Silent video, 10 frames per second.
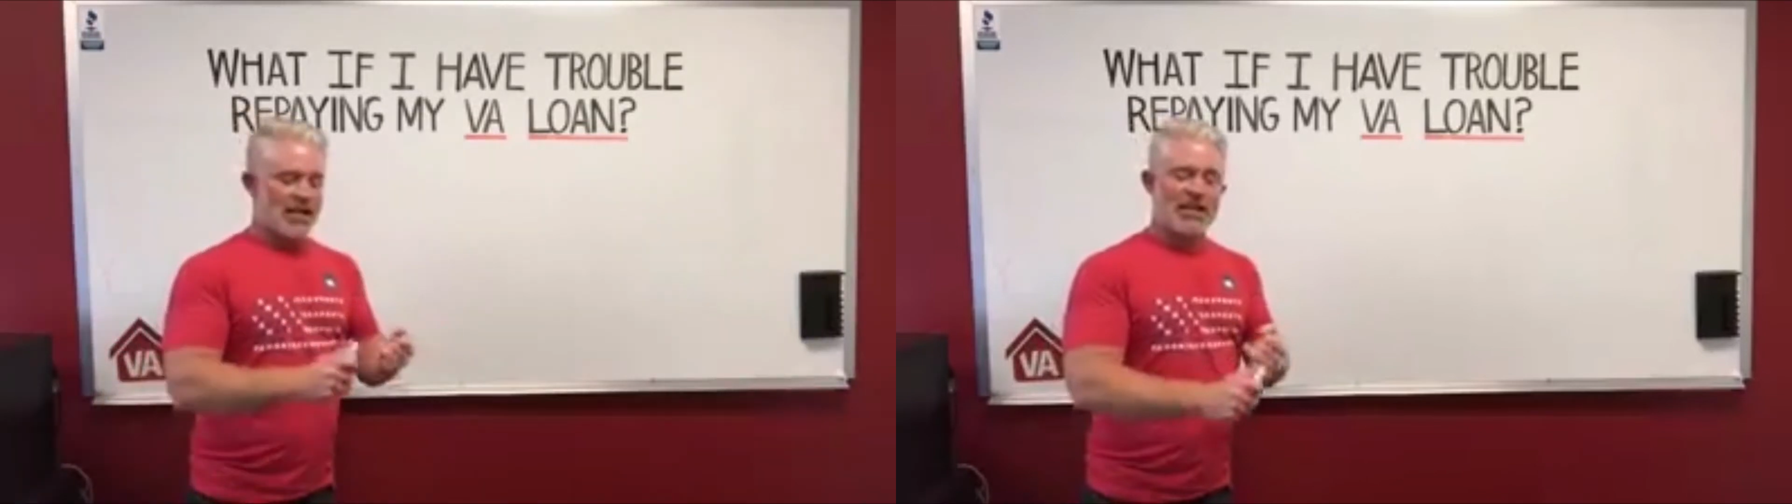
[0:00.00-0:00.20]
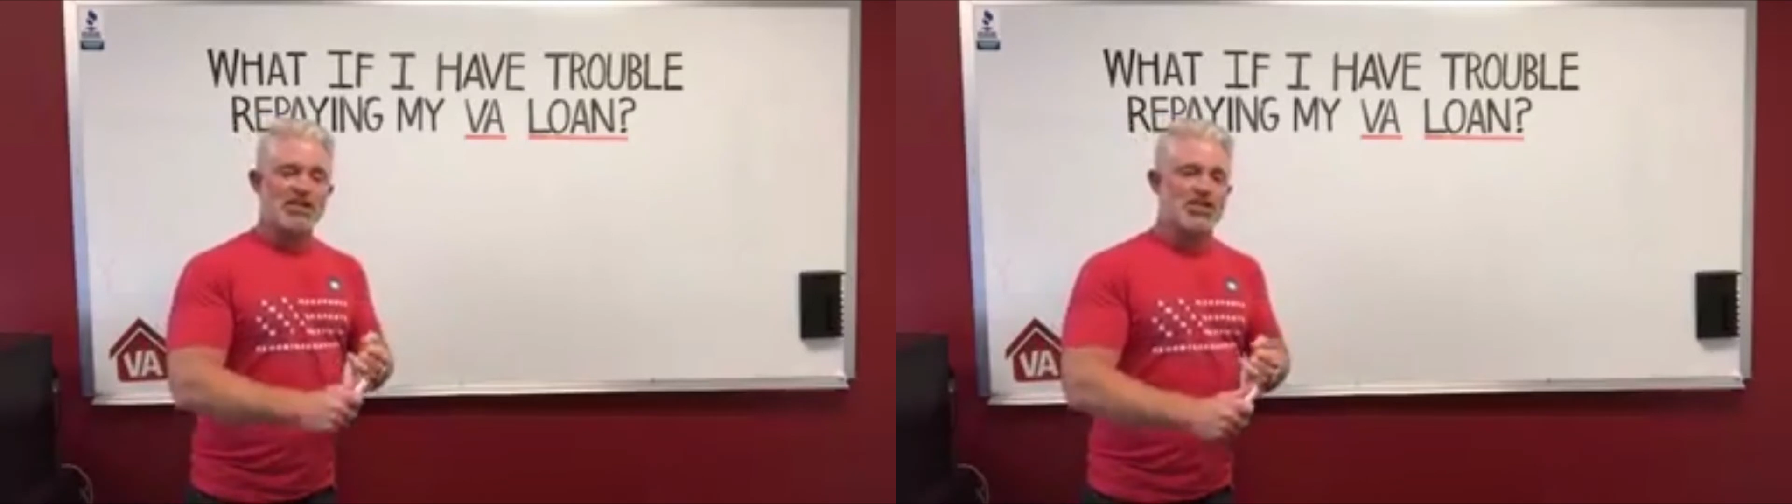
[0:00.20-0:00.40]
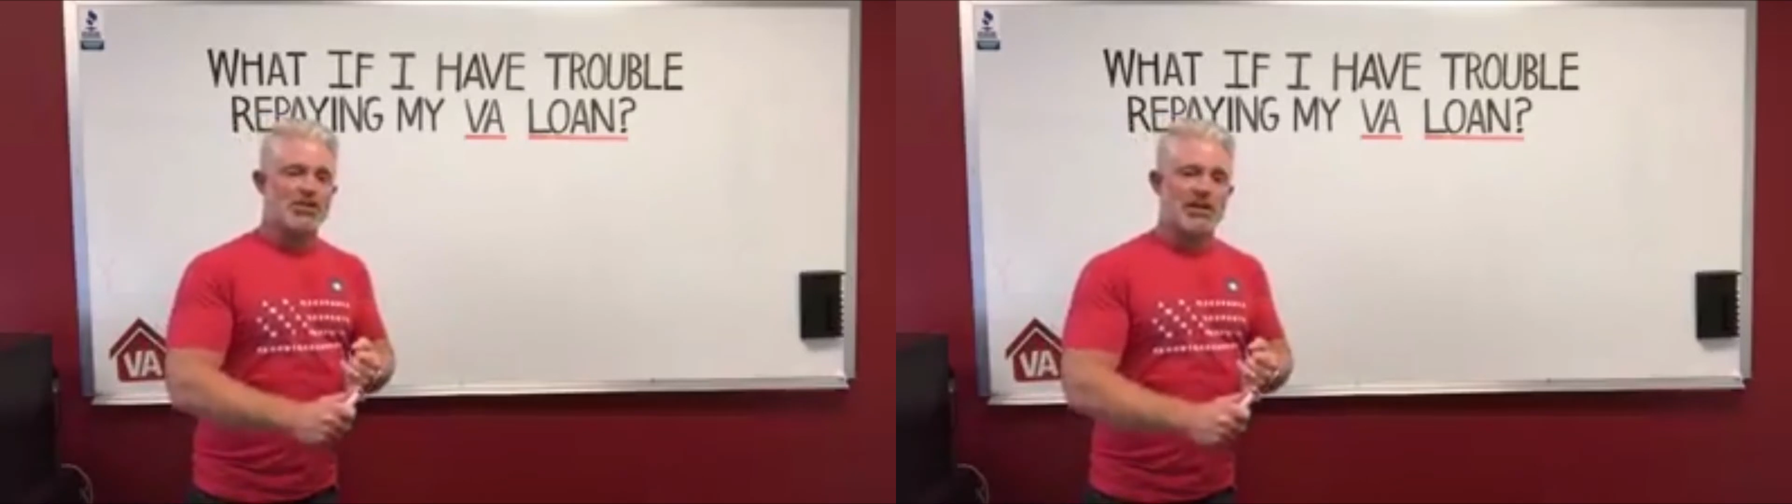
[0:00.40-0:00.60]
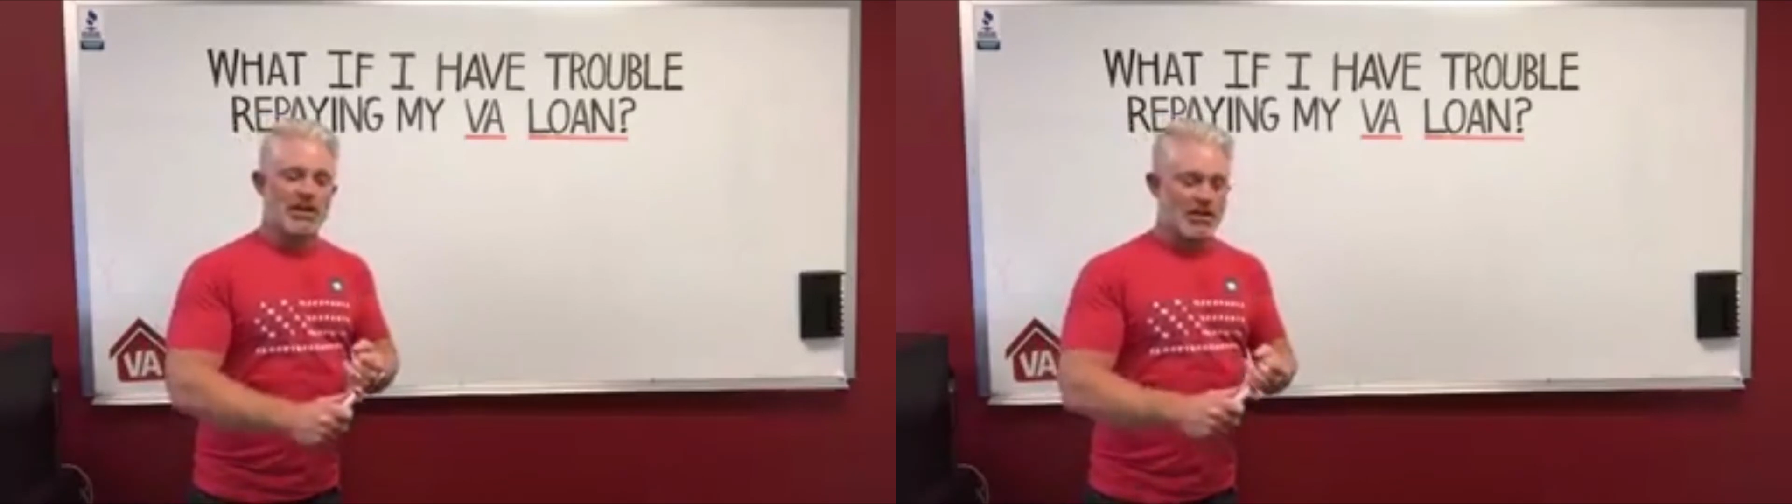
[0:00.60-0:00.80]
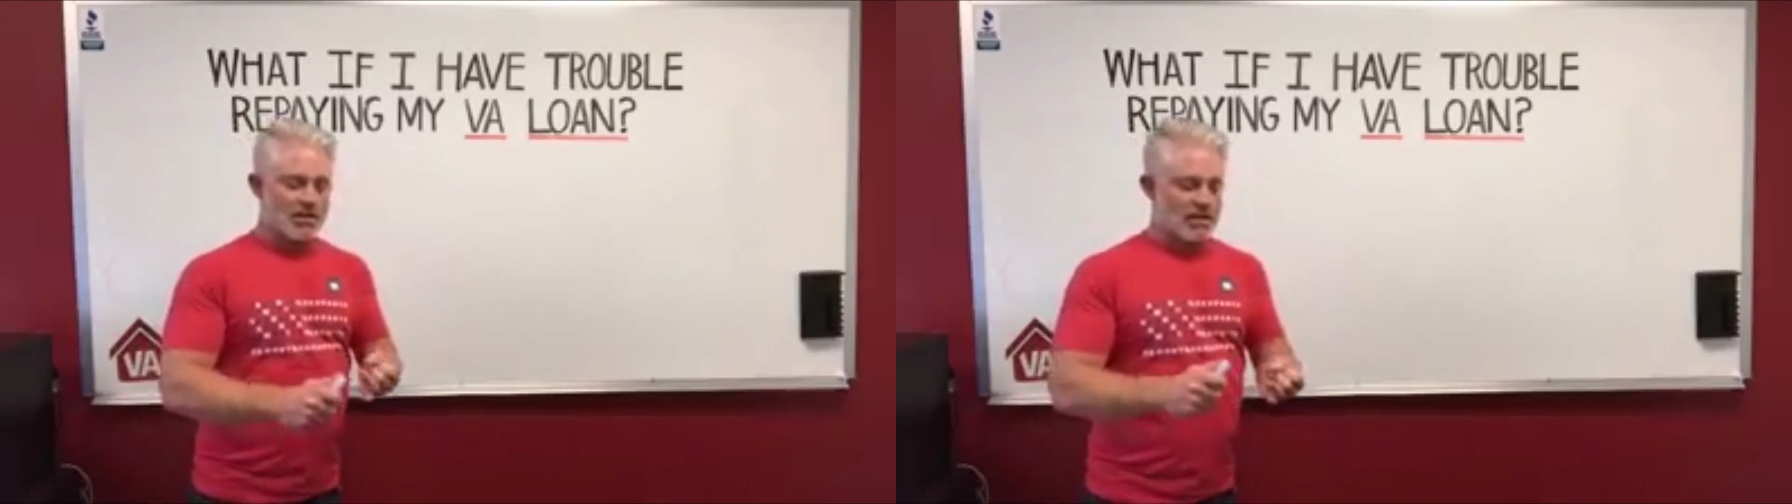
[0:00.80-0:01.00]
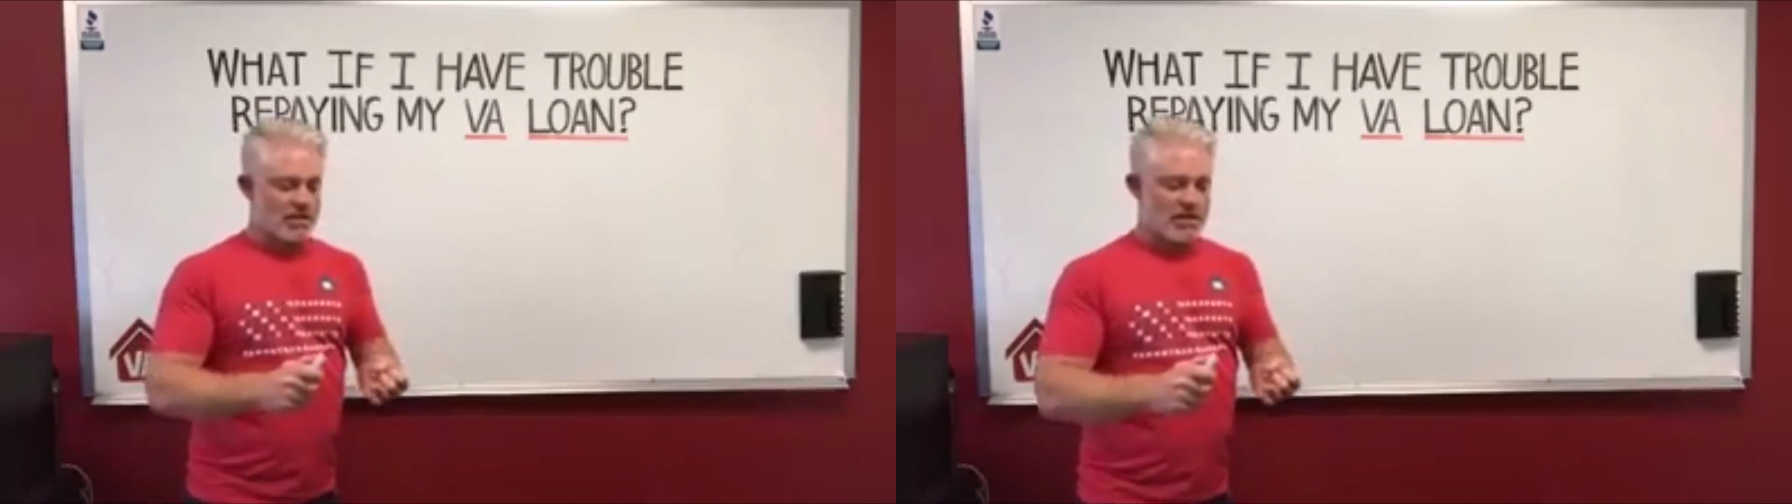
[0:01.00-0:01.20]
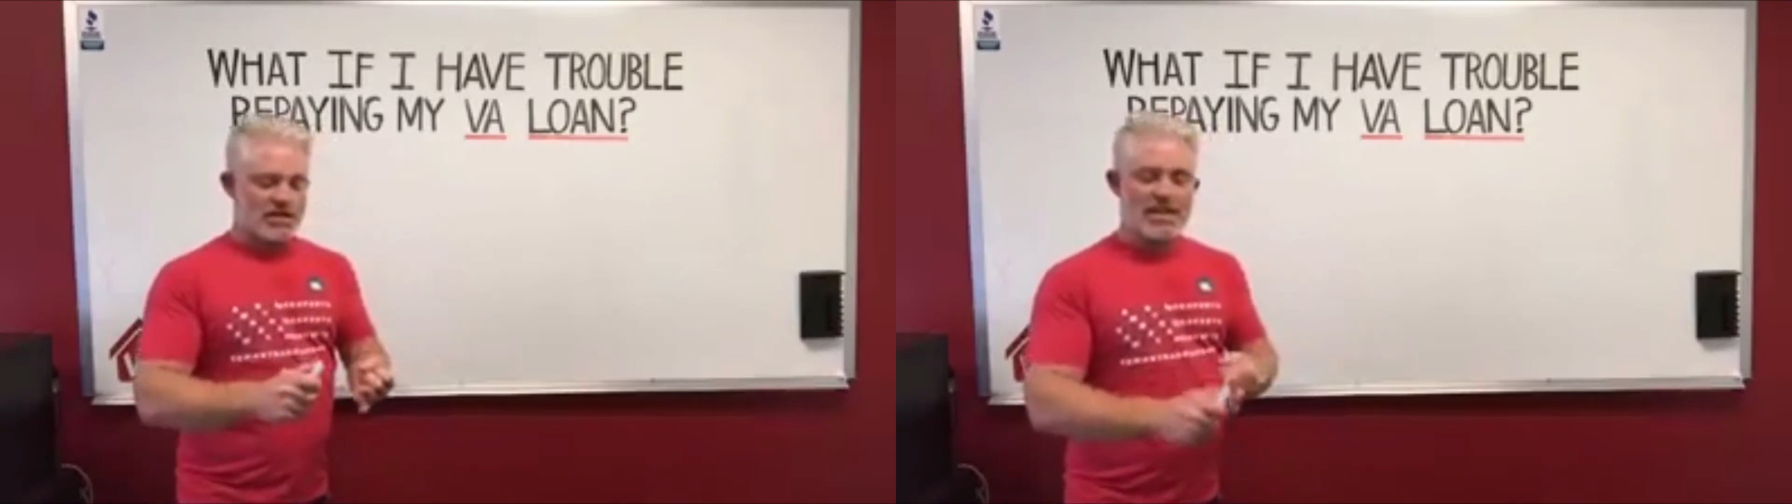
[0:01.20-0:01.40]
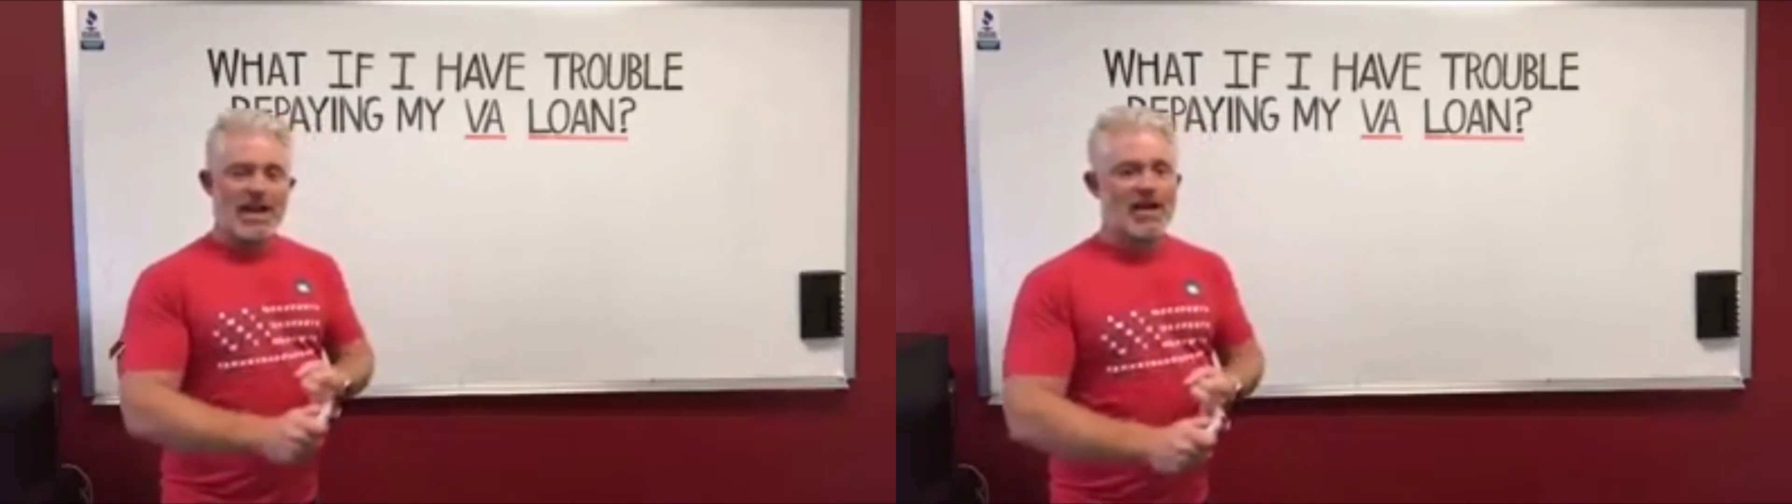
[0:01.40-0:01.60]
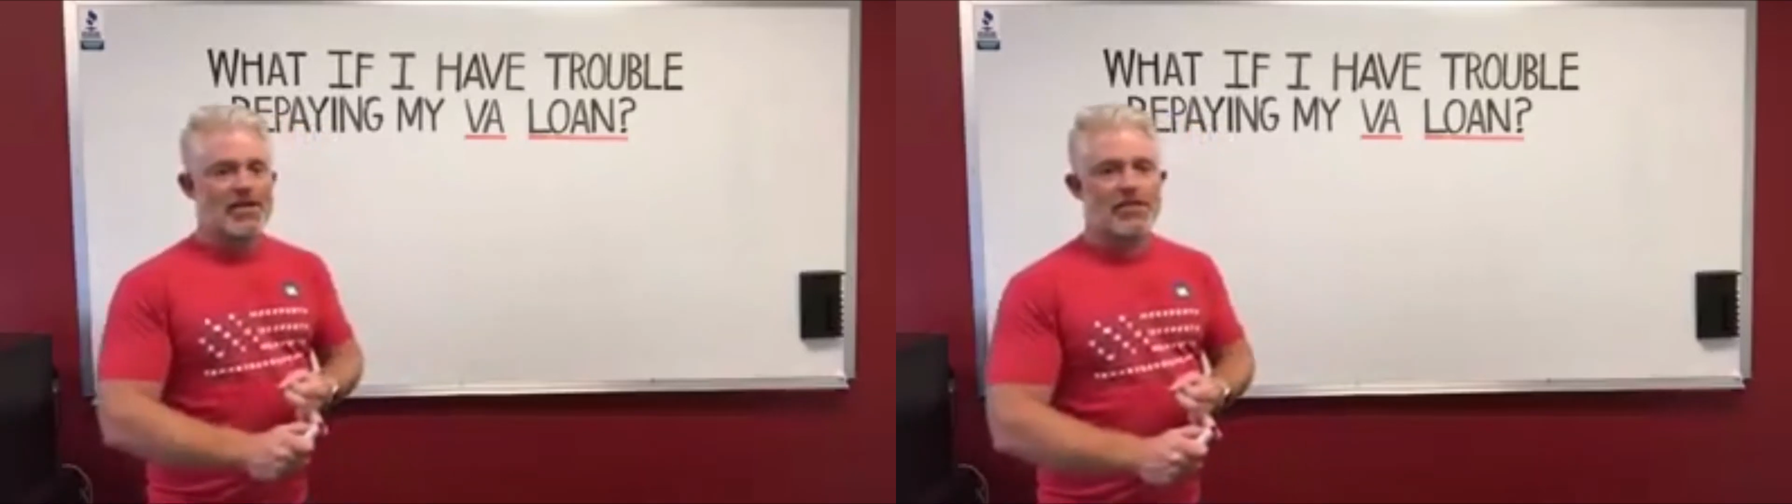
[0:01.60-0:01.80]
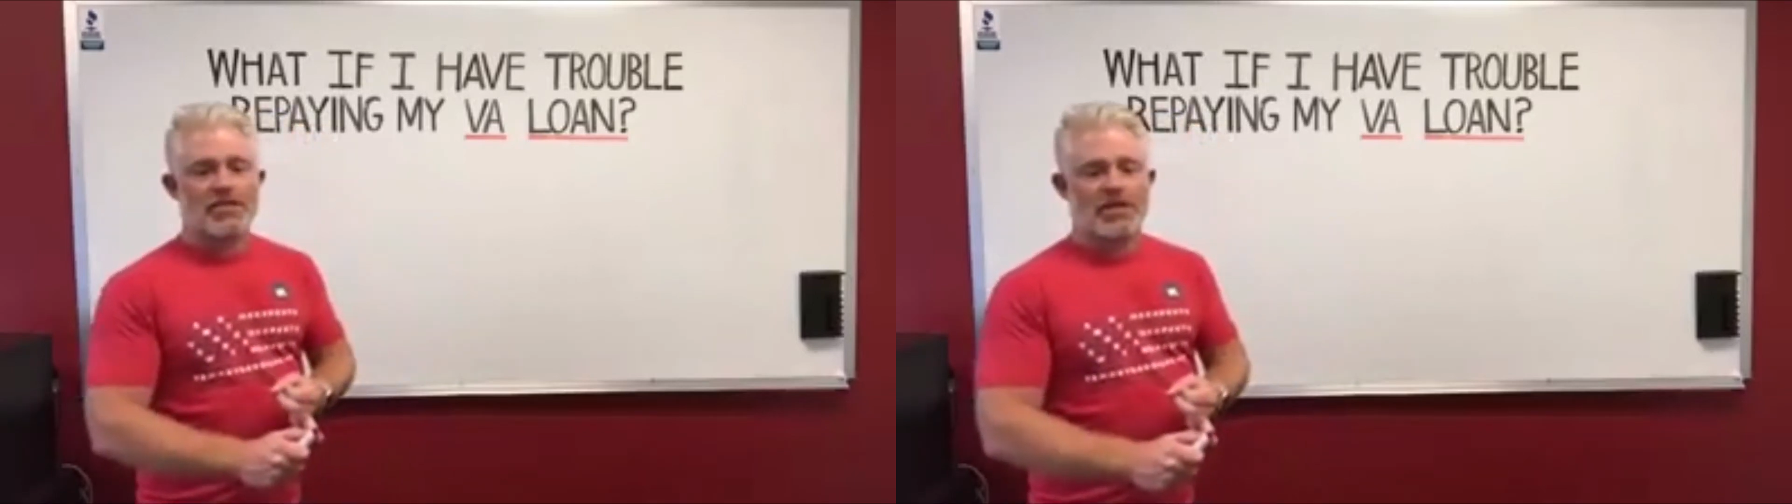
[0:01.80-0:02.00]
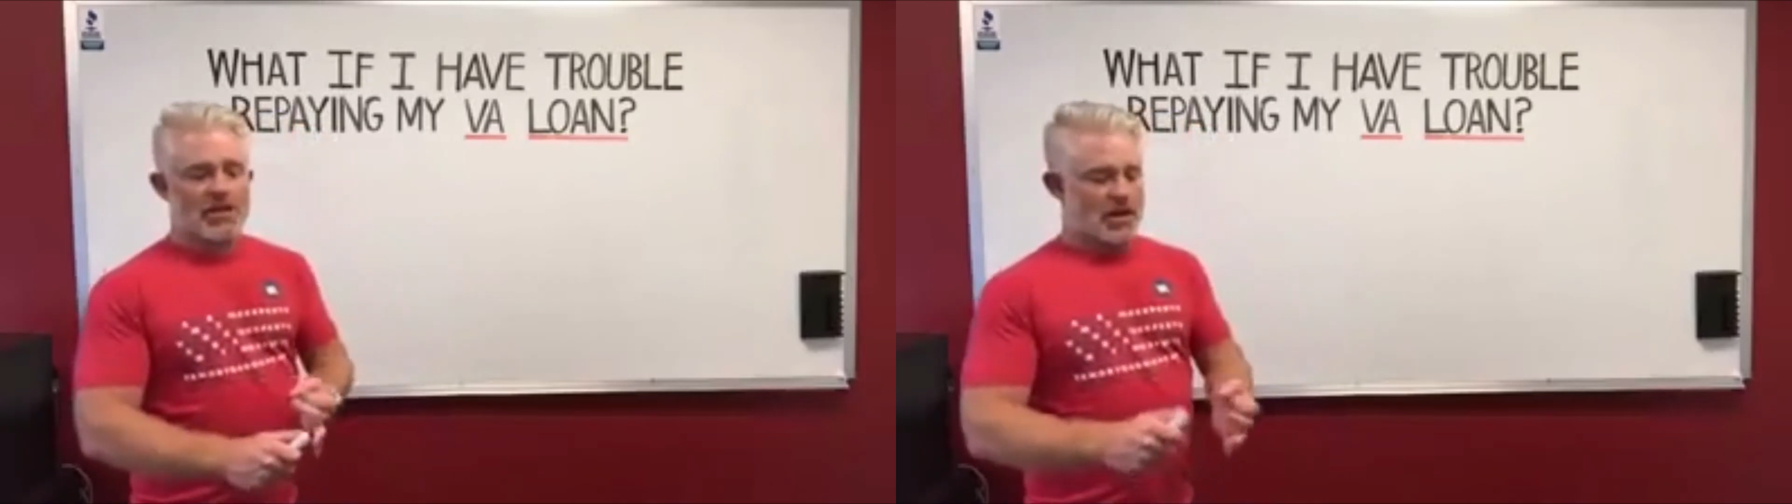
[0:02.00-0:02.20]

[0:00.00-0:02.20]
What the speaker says: Injury, death,